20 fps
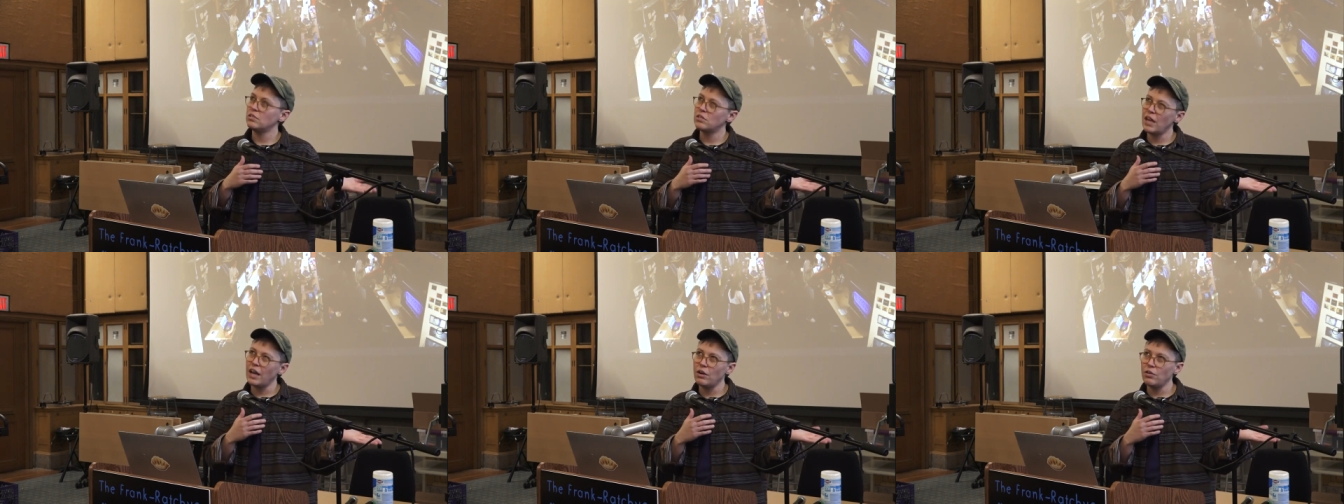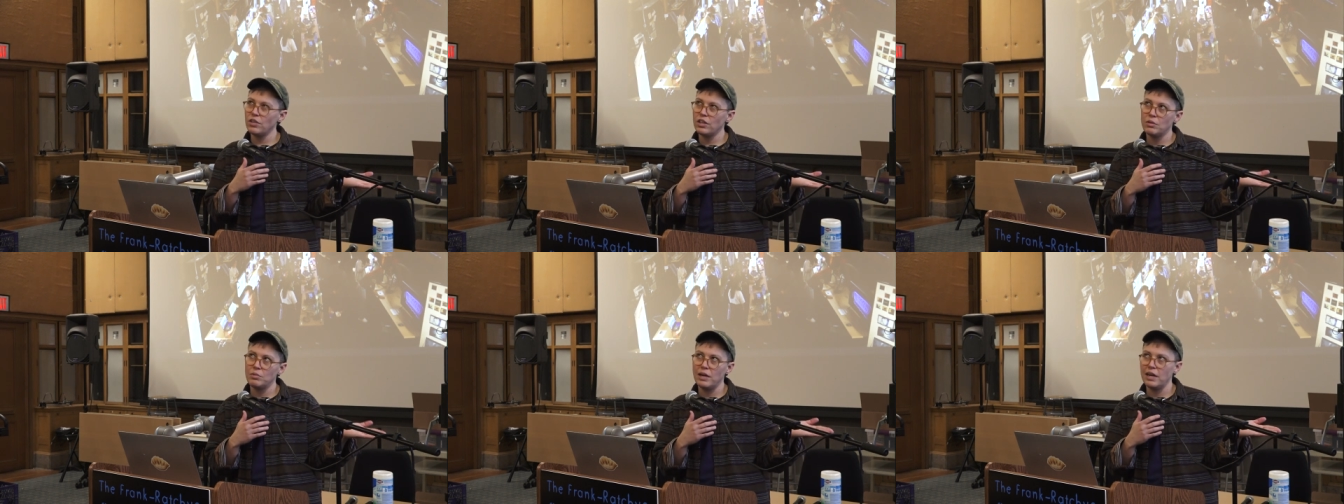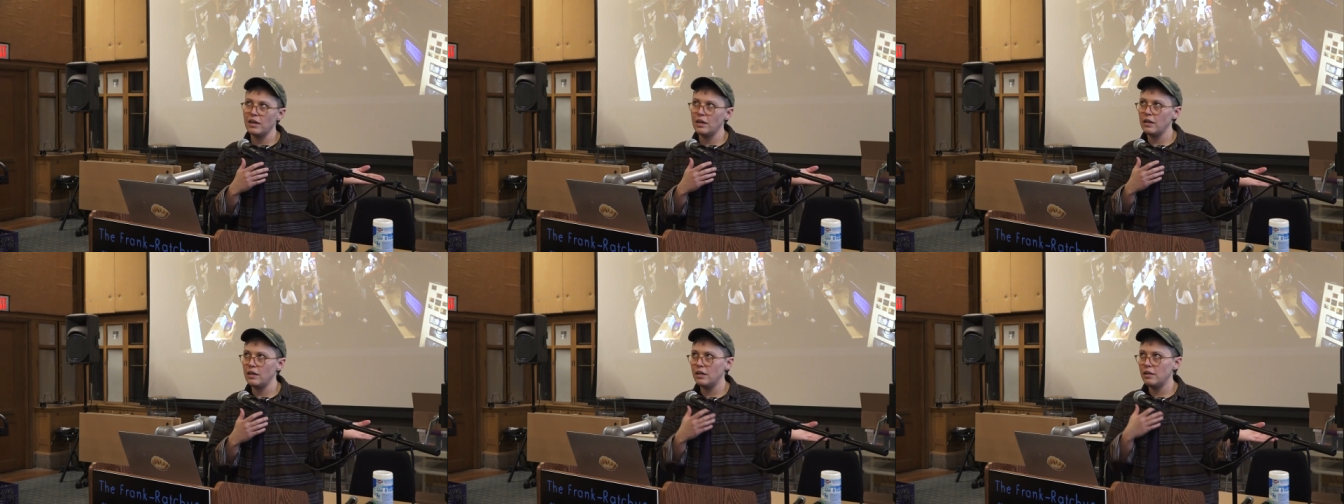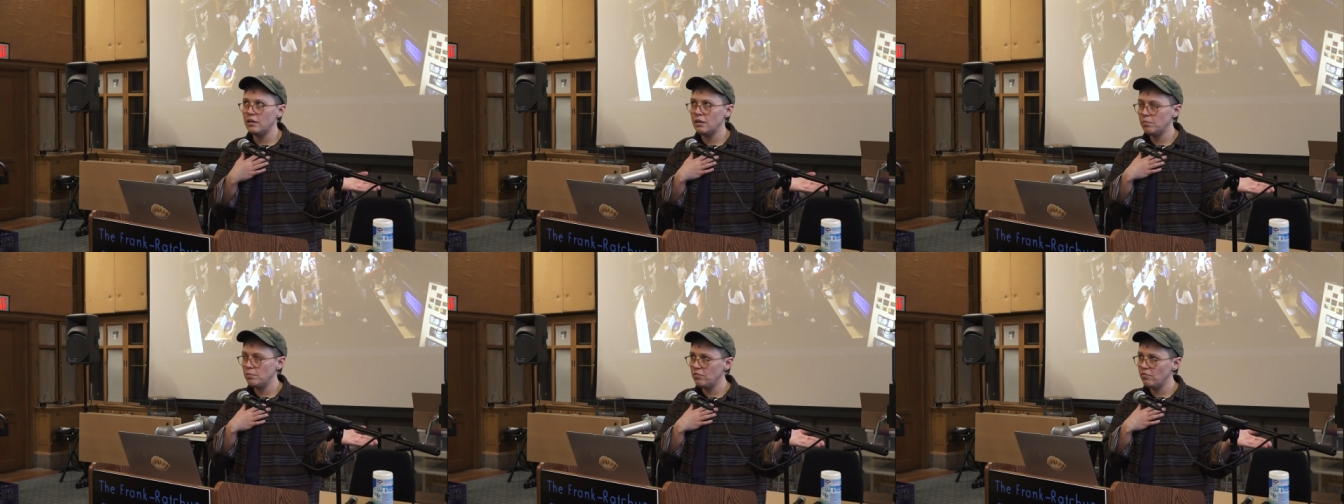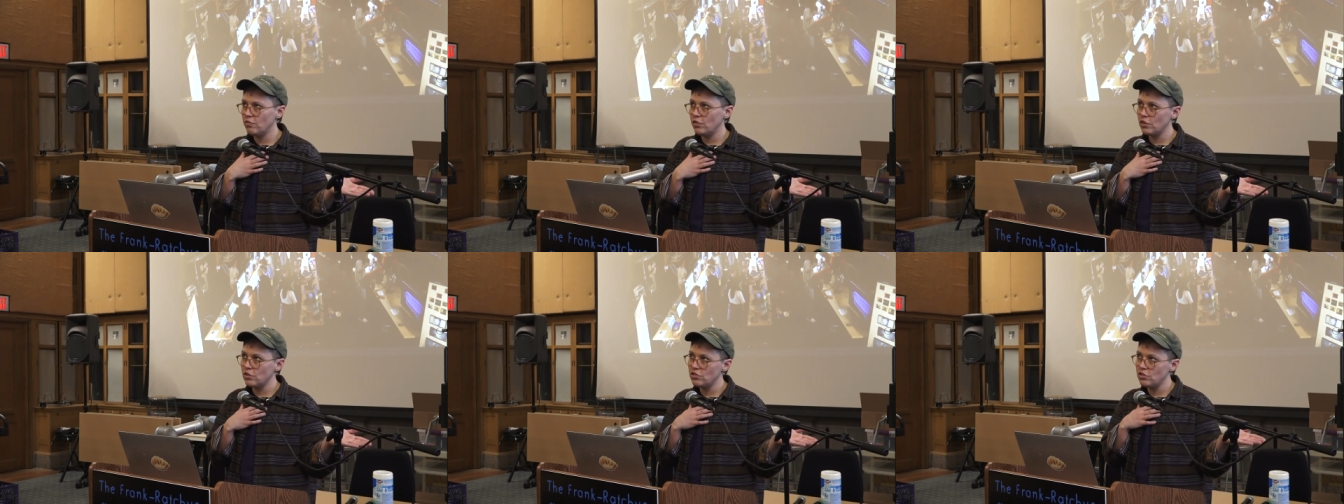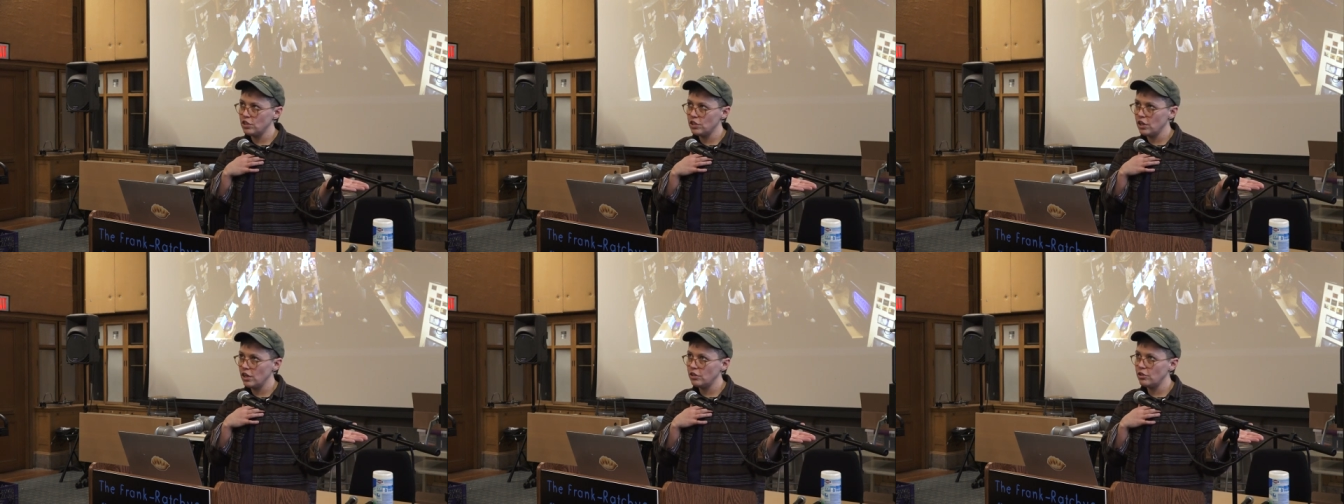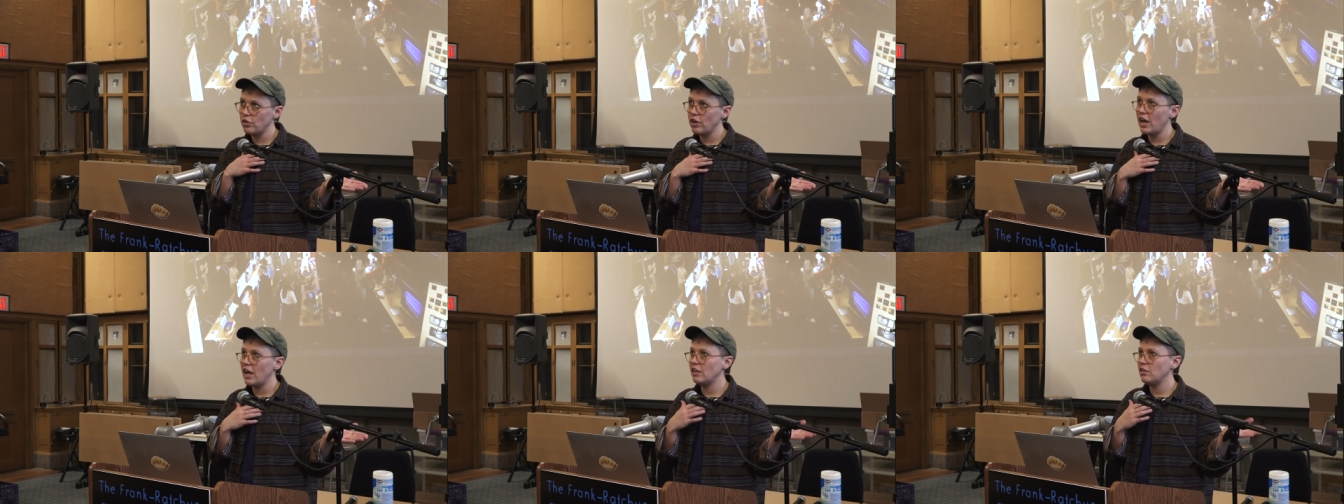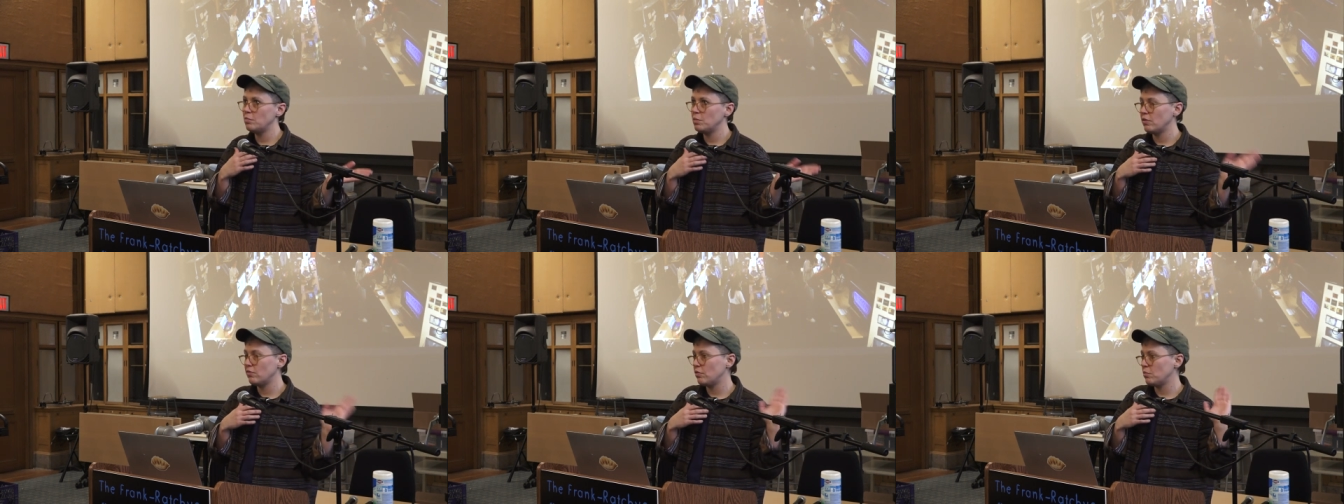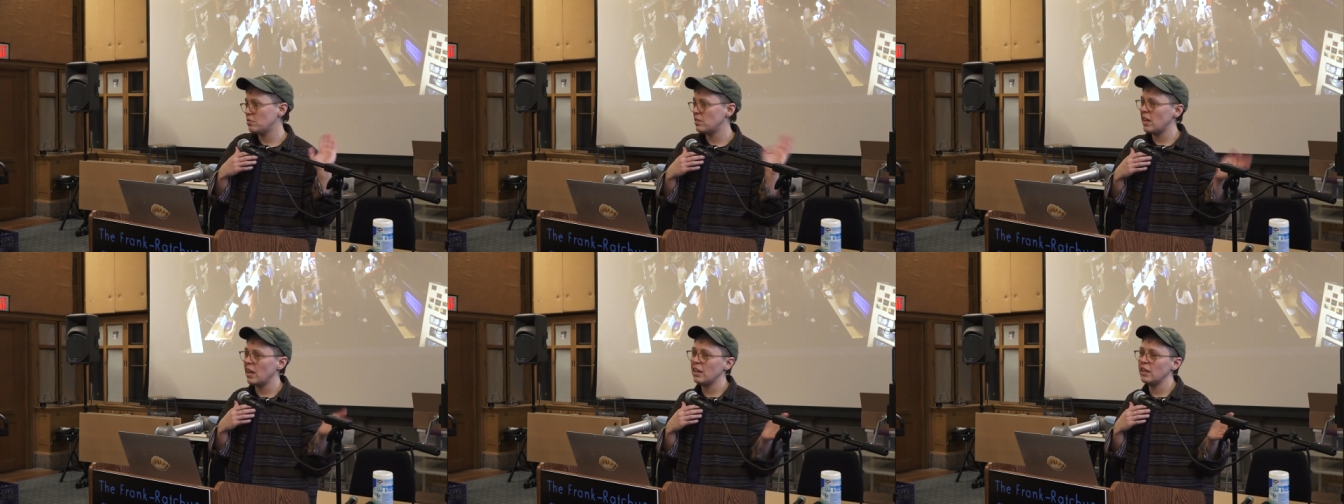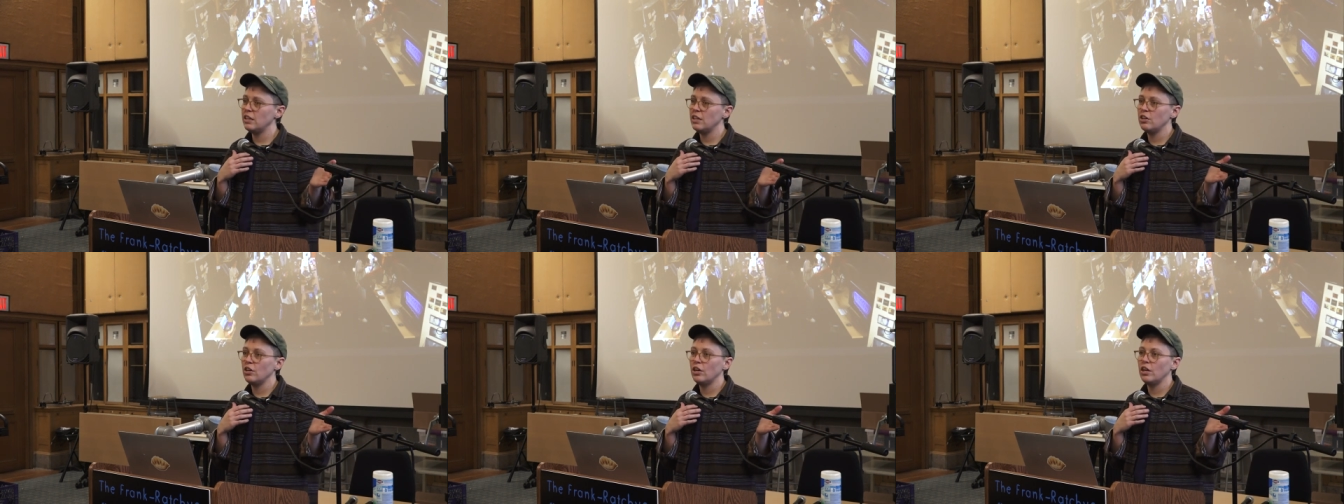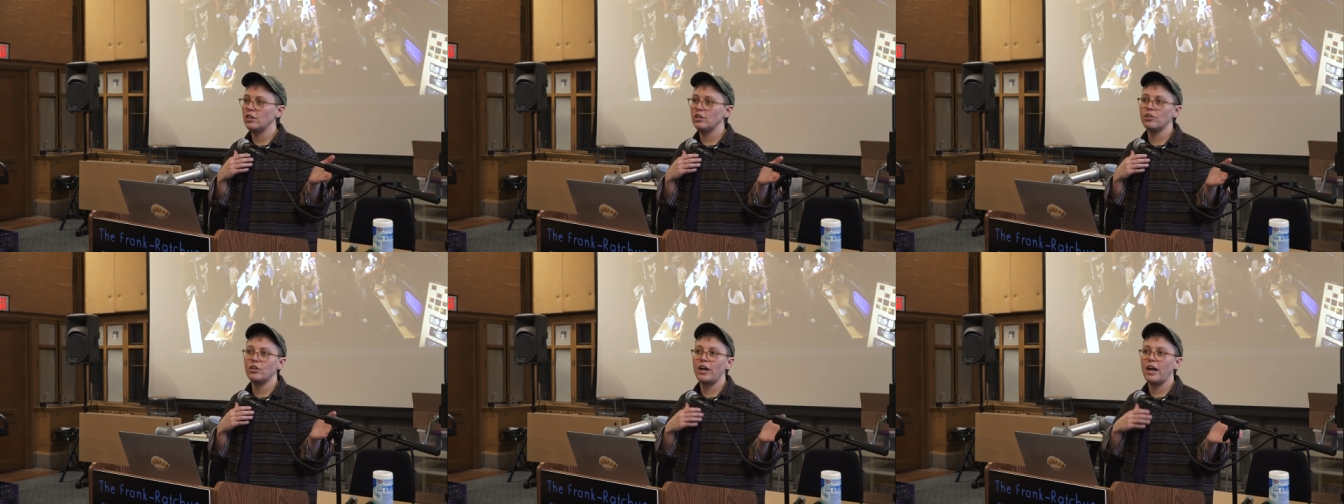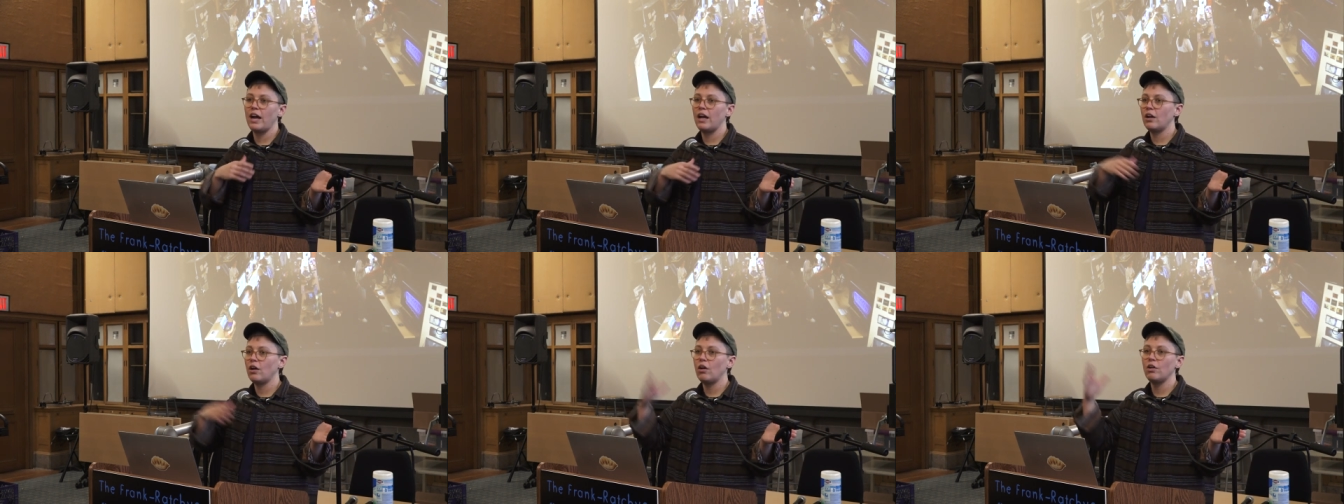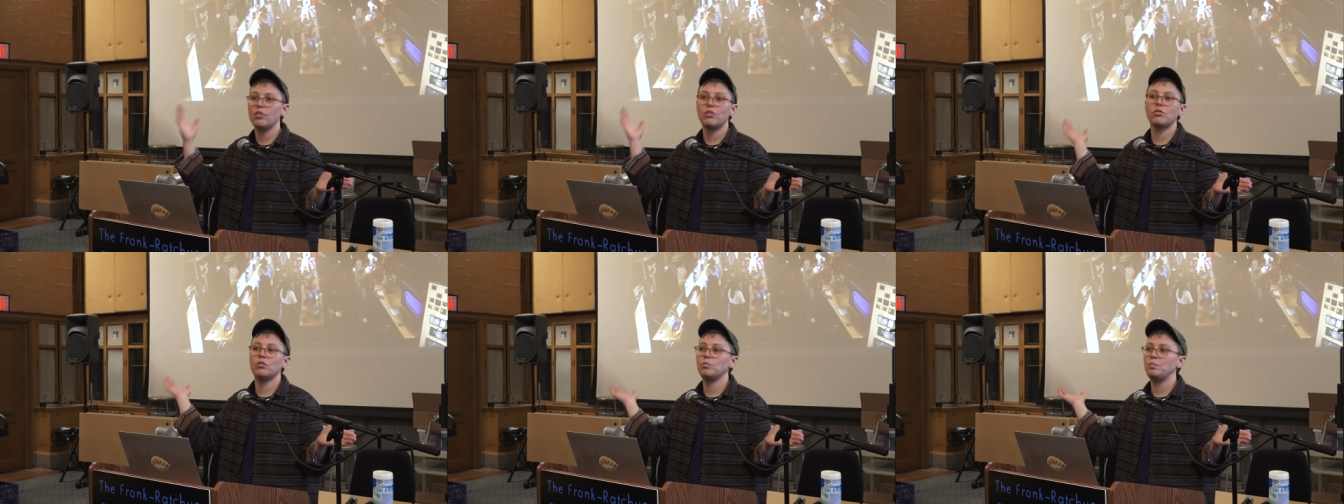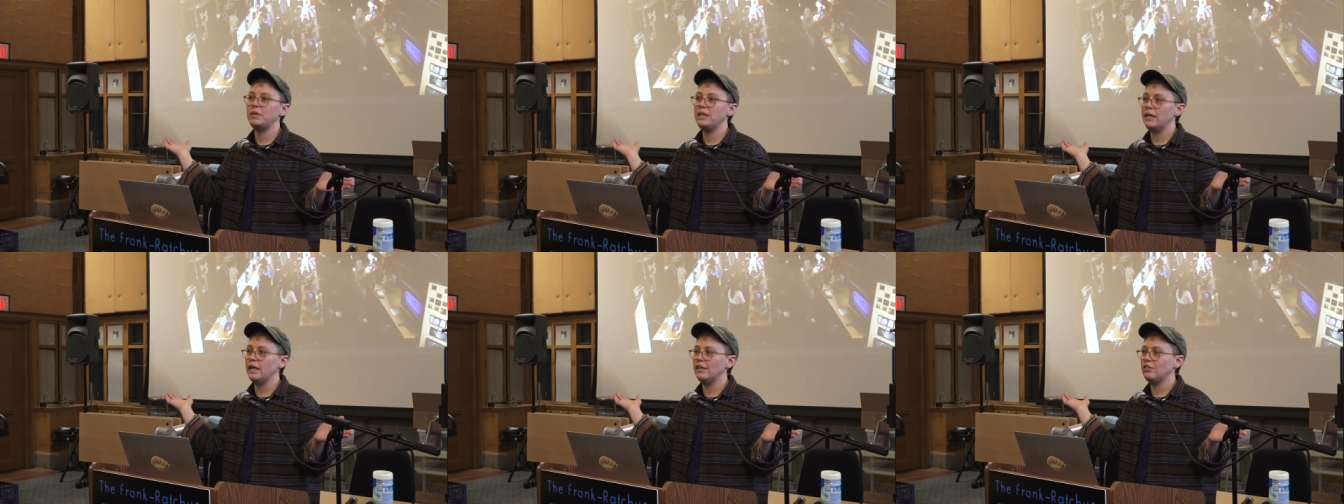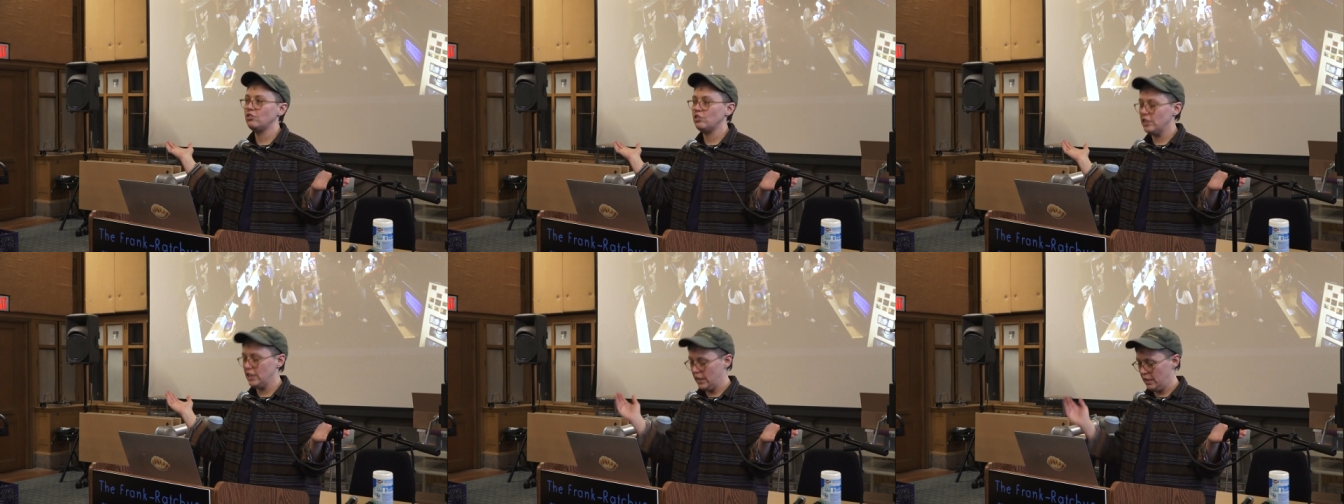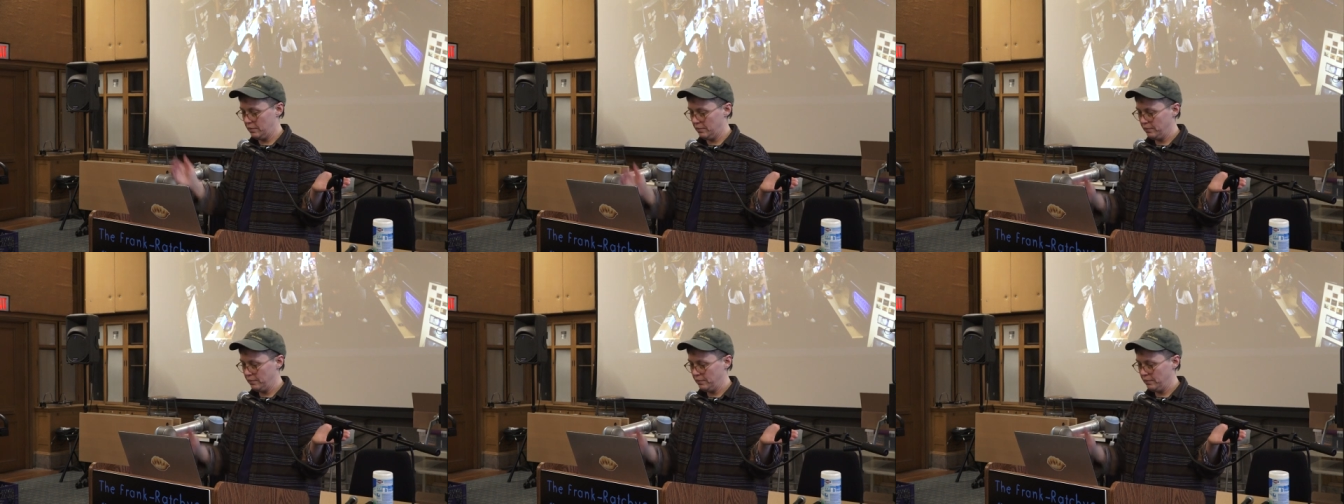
I don't think we had any first year undergrads, but from second year undergrad through PhD.